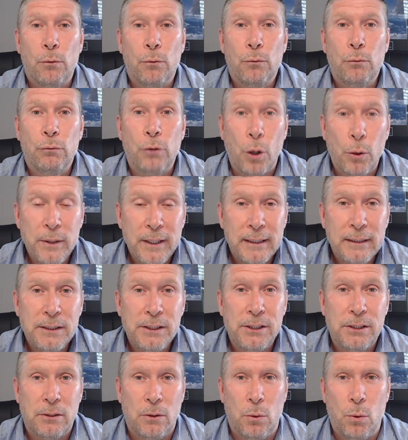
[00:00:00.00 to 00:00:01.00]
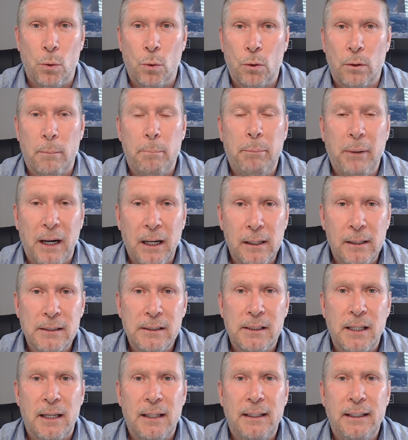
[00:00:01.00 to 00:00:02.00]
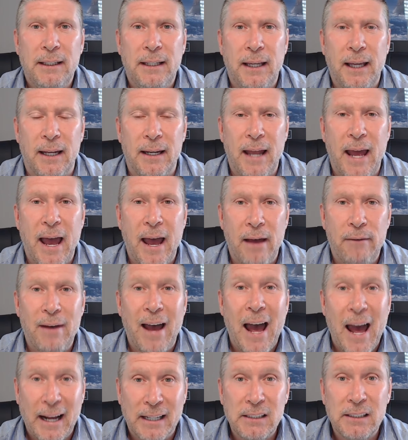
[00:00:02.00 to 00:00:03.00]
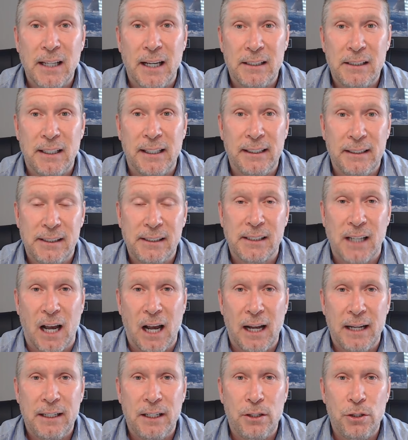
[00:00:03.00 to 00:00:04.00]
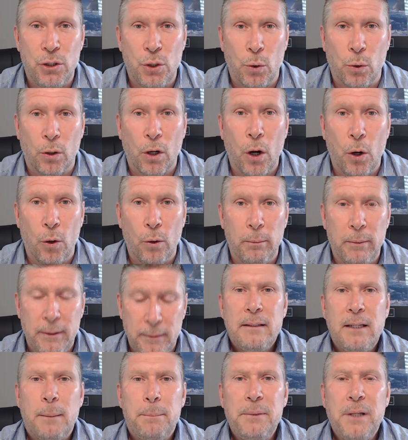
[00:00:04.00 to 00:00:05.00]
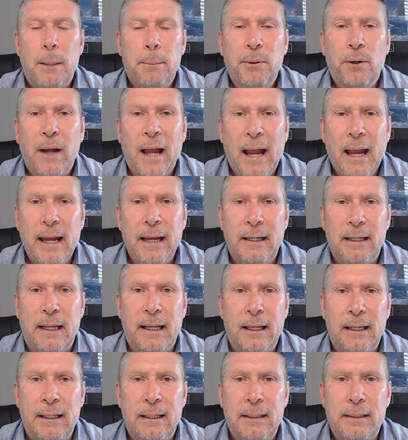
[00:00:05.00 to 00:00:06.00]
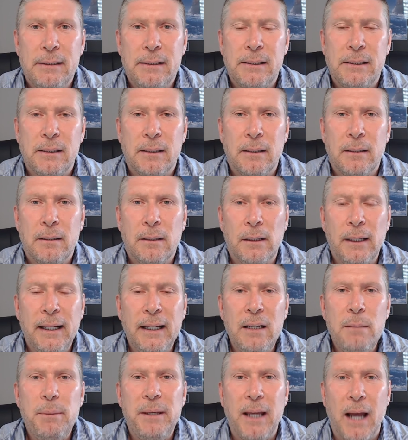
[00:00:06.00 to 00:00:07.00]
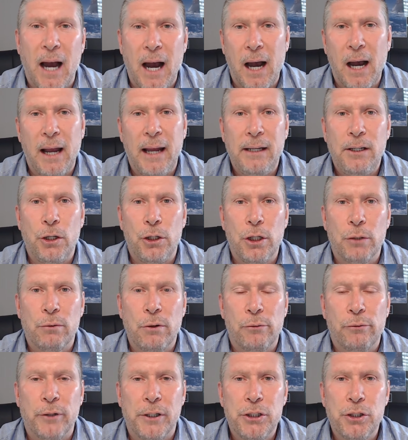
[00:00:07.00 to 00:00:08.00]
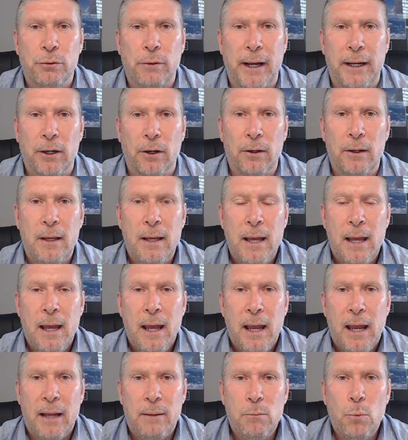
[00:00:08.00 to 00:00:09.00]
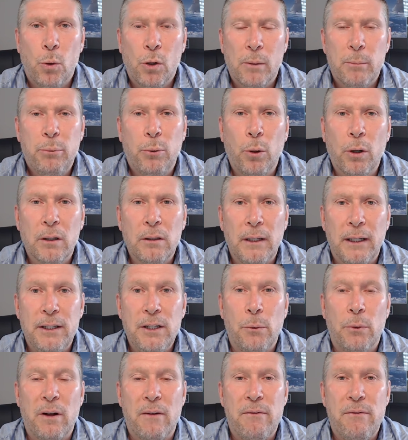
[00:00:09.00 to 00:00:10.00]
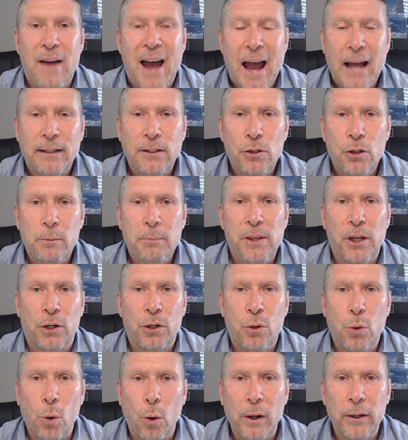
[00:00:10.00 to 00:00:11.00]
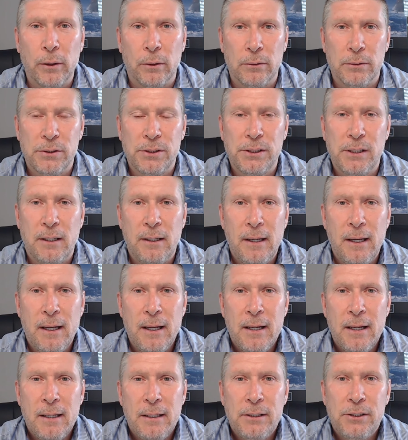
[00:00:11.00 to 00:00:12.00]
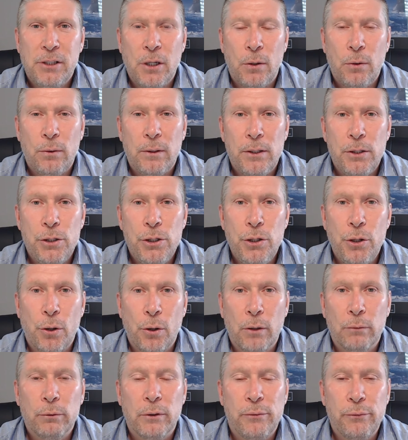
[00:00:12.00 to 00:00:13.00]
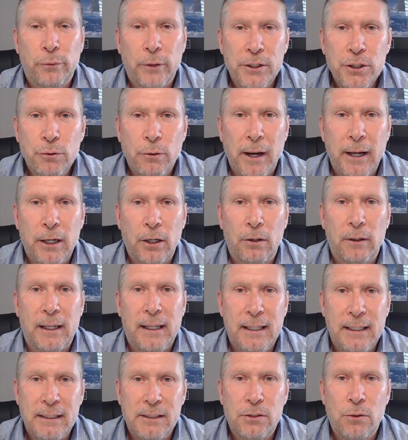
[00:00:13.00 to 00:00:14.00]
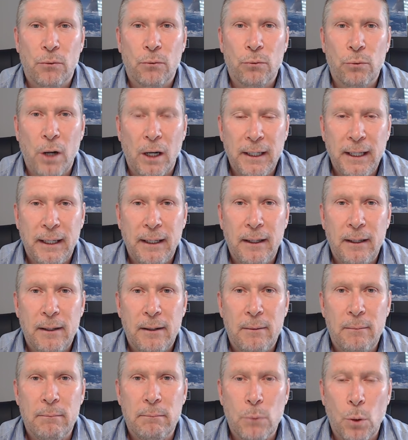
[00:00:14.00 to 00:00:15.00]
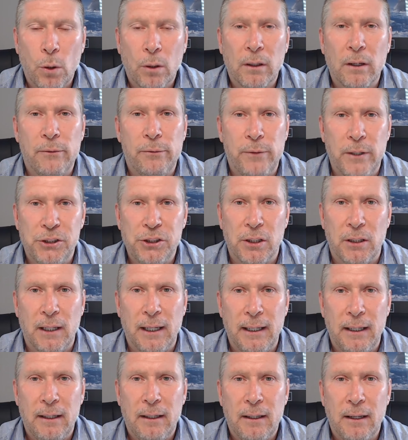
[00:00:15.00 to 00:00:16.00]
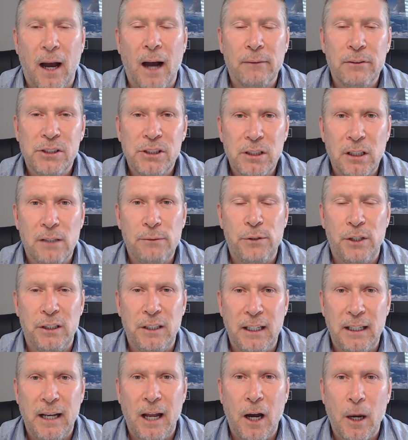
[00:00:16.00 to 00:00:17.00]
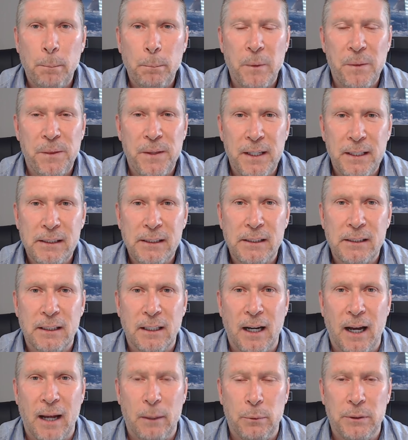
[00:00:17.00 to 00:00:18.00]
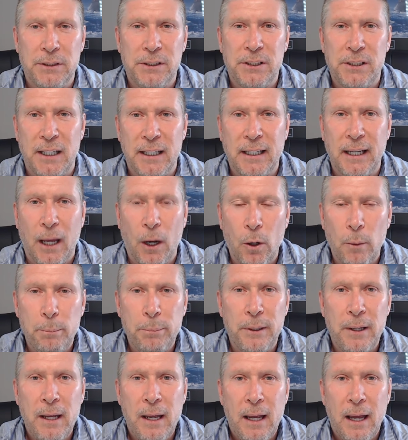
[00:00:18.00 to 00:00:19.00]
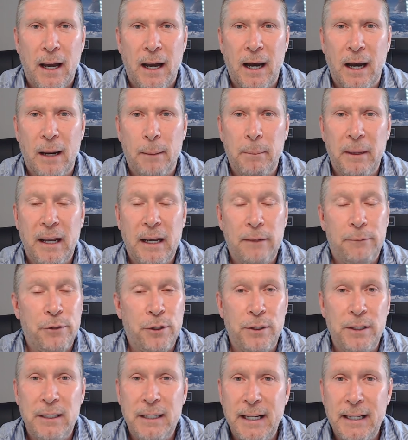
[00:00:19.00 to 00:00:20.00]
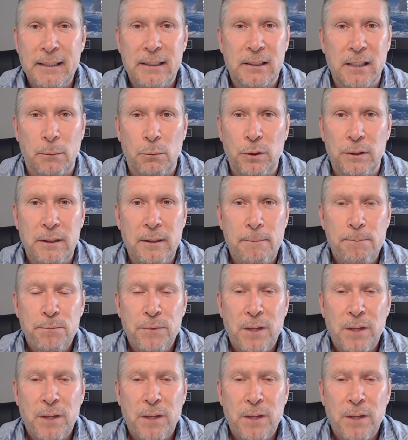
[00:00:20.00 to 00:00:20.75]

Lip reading: rodents or bugs can have access inside your home. Tip number 8 is clean behind your refrigerator. And more importantly, you want to vacuum the coils so your refrigerator is running more efficiently. Obviously, if you need help with this, I would seek help. And if you need someone,